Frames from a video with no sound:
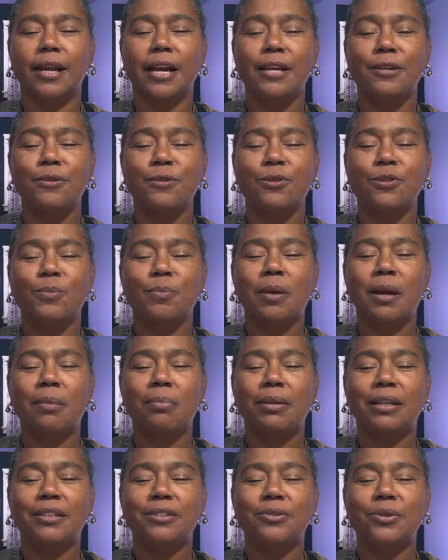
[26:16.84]
I use
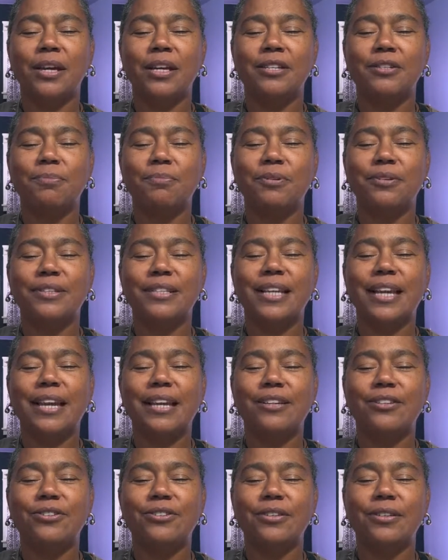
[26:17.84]
public
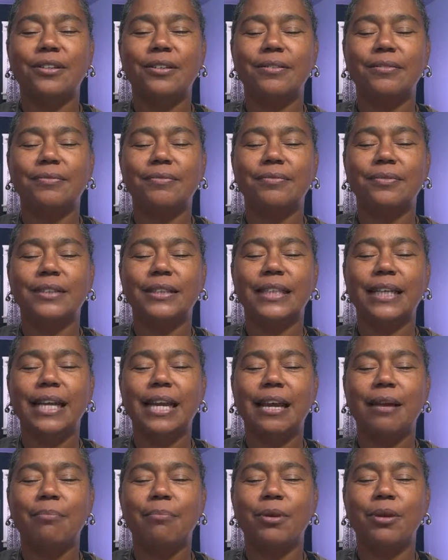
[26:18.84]
transportation to
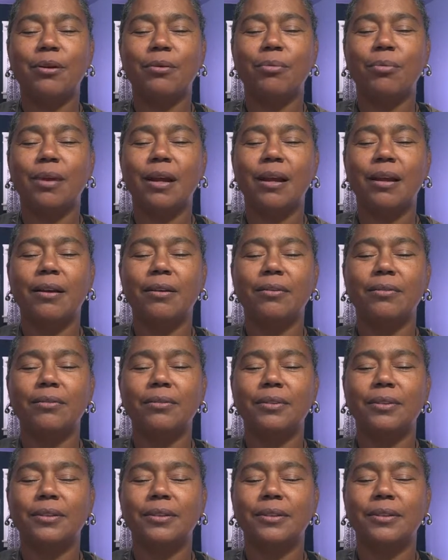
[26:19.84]
get me
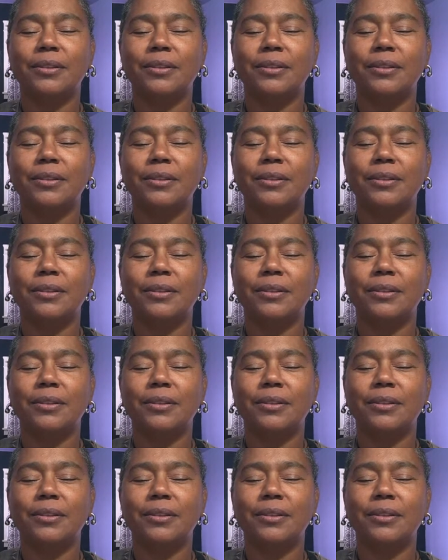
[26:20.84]
around.